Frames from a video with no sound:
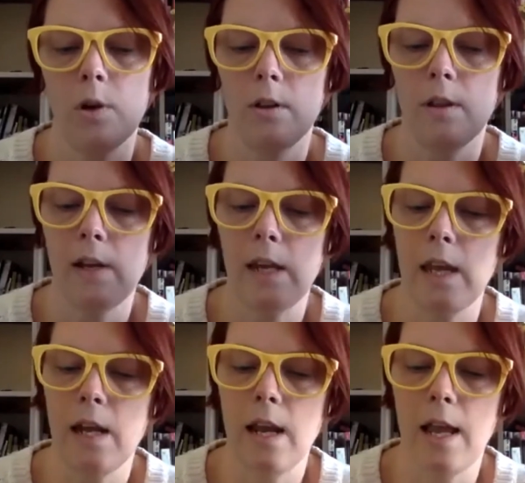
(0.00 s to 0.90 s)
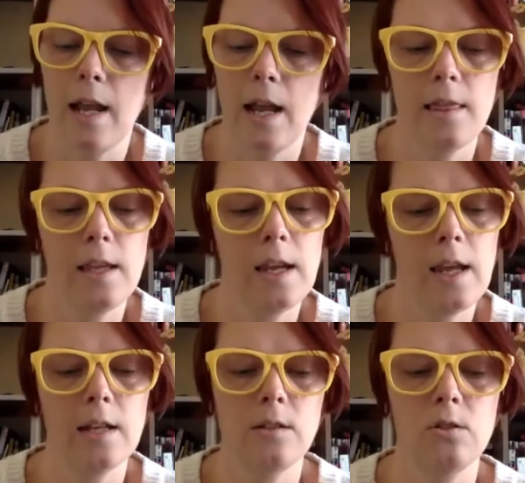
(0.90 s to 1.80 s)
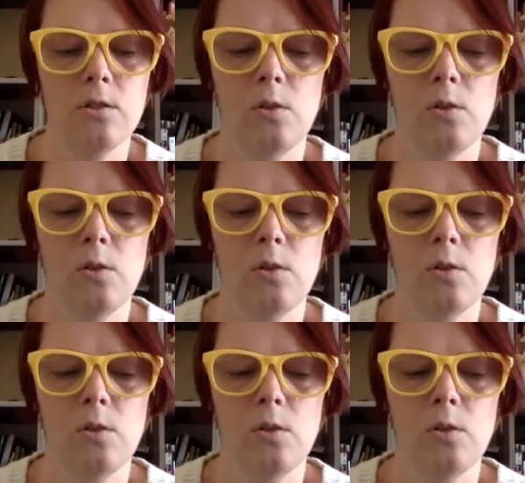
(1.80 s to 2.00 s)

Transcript: are living in, and I think it answers the